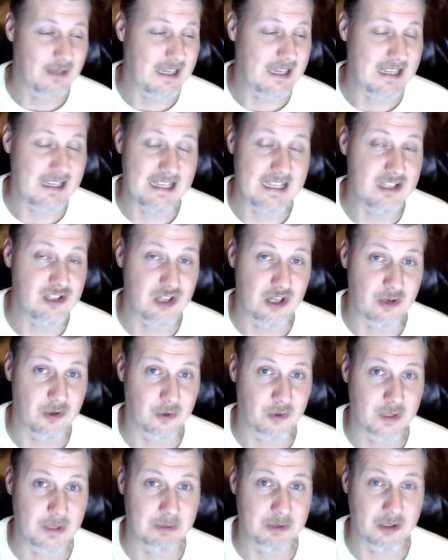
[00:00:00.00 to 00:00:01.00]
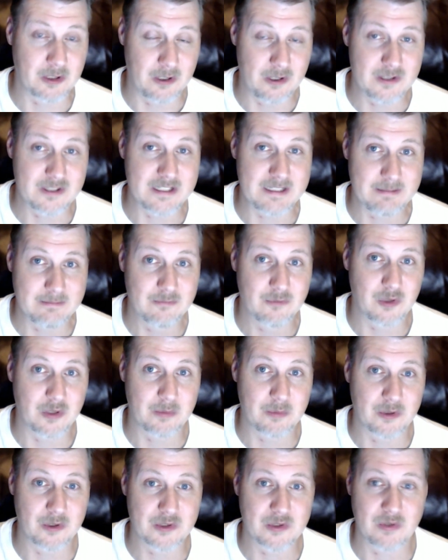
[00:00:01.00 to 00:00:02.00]
in general, cryptocurrency, really
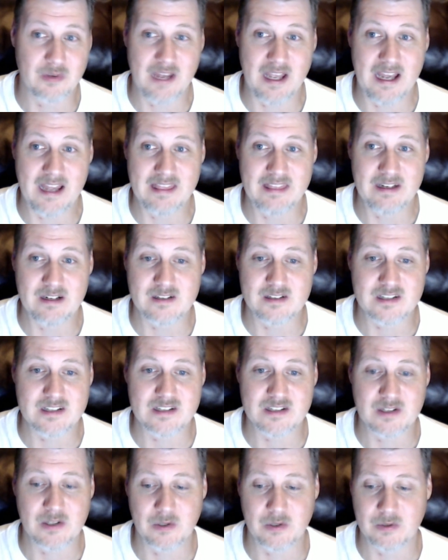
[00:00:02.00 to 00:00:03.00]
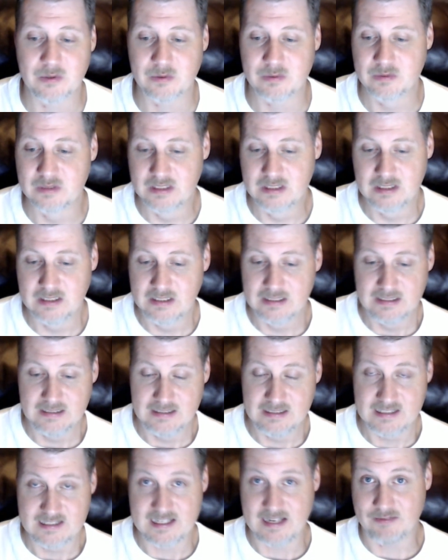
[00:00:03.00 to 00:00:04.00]
bullish on that. There's this whole
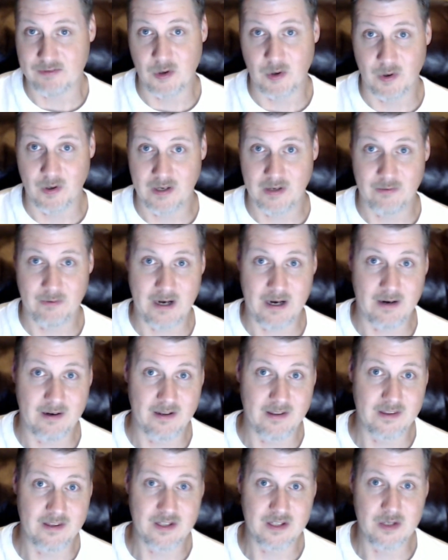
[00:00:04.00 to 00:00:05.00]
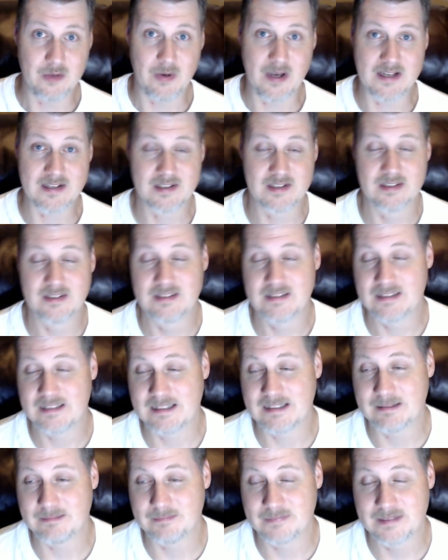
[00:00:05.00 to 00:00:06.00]
stuff going around in the U.S.
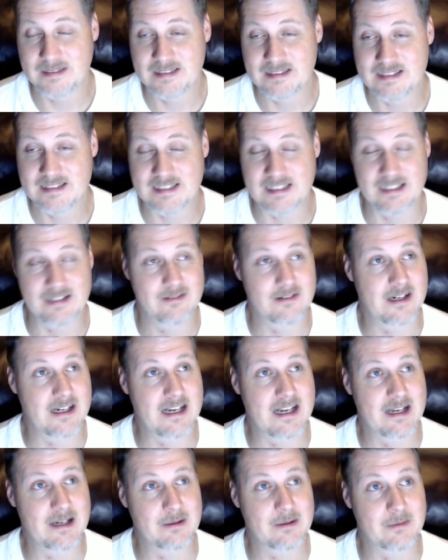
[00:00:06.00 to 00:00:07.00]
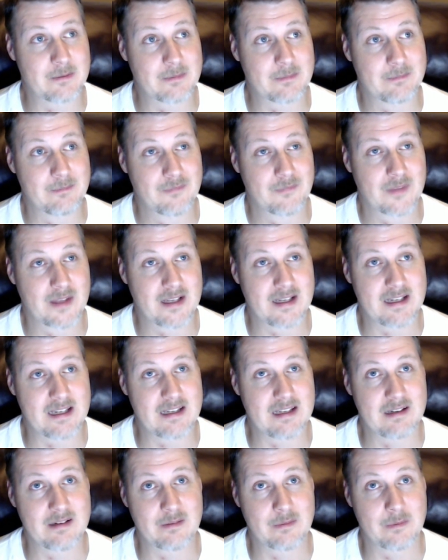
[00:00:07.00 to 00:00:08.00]
Senate right now
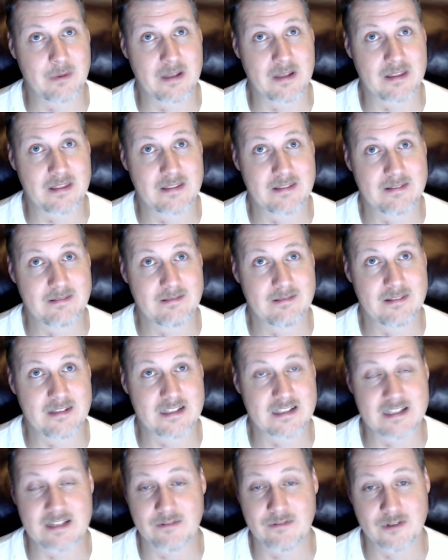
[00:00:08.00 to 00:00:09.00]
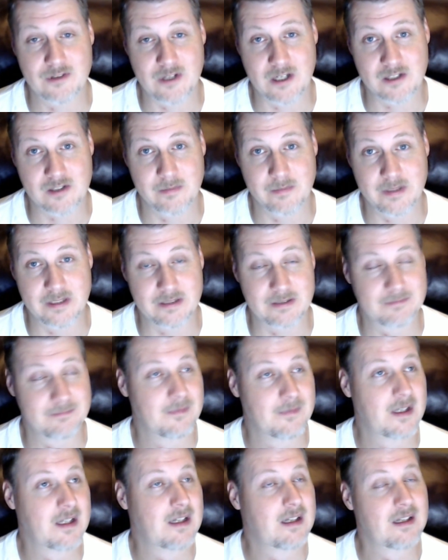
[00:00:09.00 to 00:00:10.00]
with this infrastructure bill.
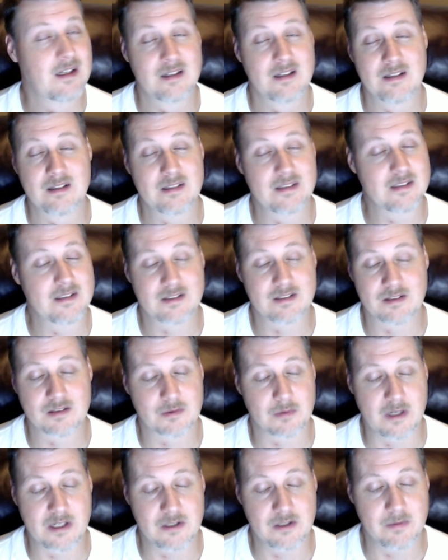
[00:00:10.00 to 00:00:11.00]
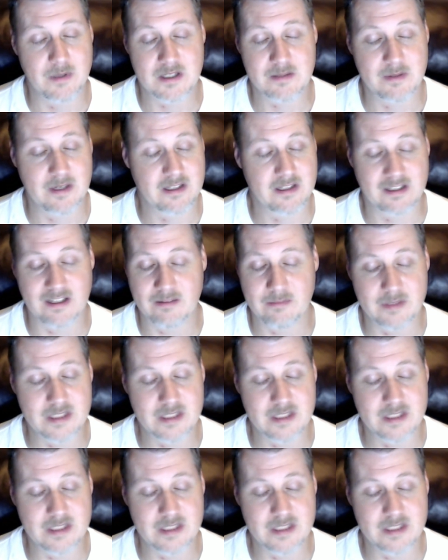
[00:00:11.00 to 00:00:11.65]
It's just way too much money. The government